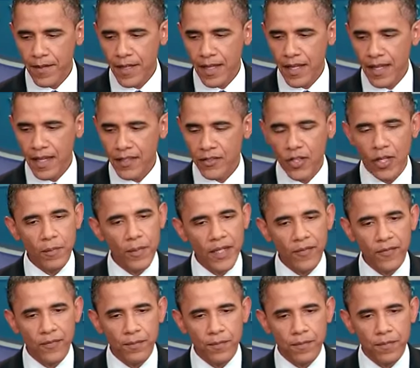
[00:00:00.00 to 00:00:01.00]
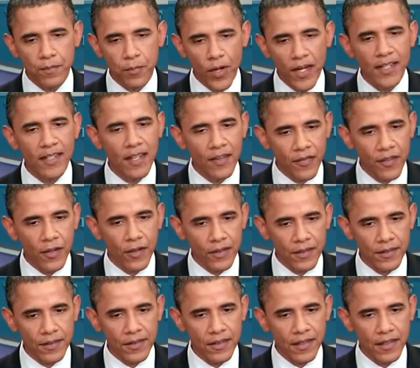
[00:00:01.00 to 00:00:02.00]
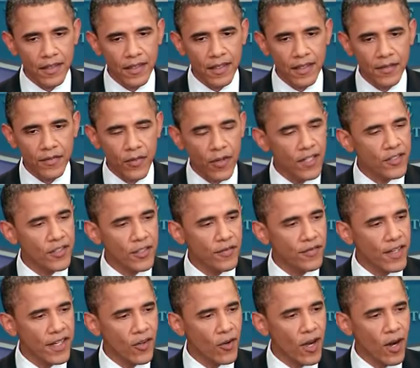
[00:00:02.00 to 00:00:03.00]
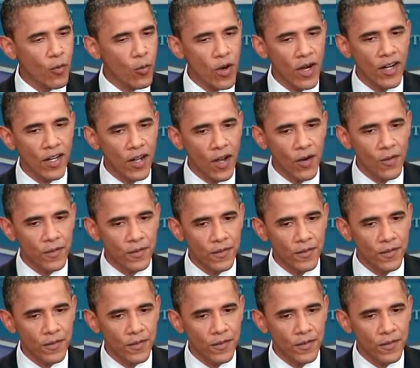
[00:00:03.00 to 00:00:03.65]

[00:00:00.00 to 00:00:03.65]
it's going to be pretty difficult for us to figure out where to go.